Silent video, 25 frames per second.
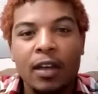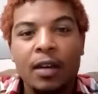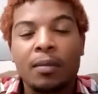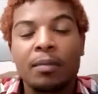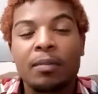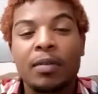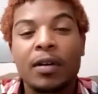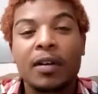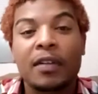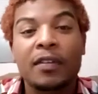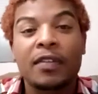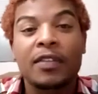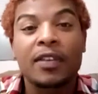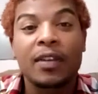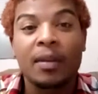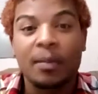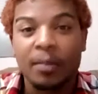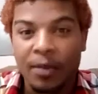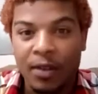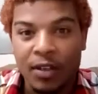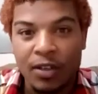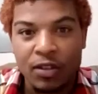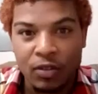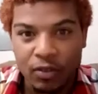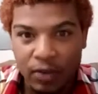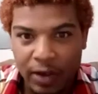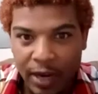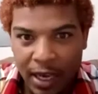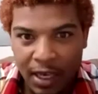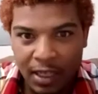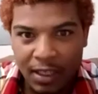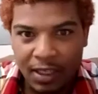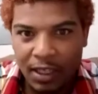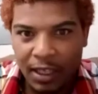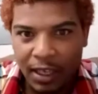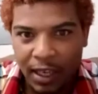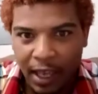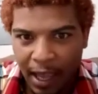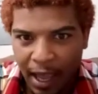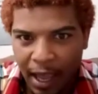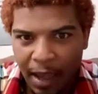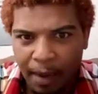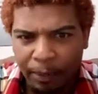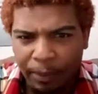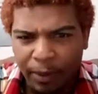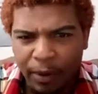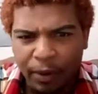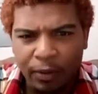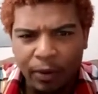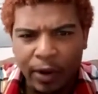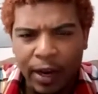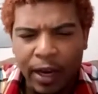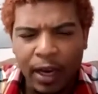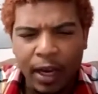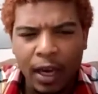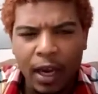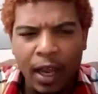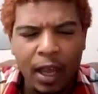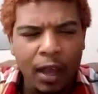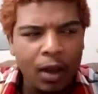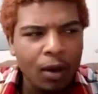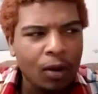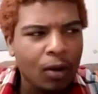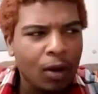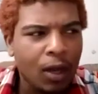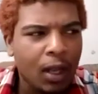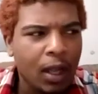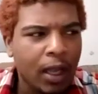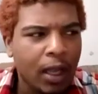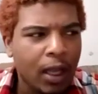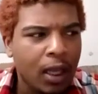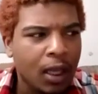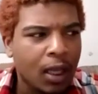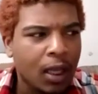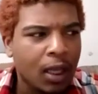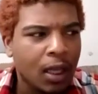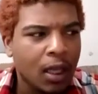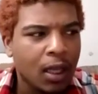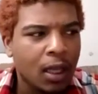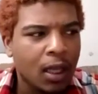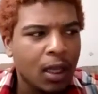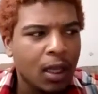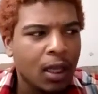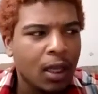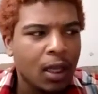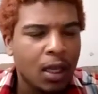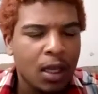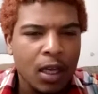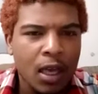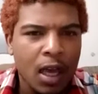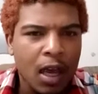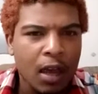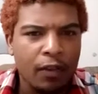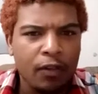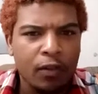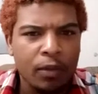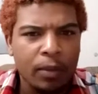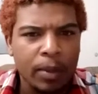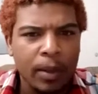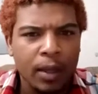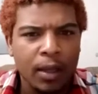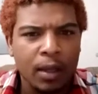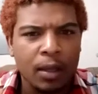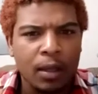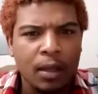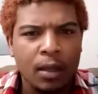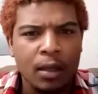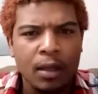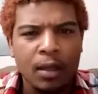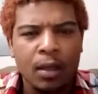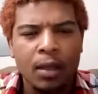But if something drastic happened right now, like God forbid,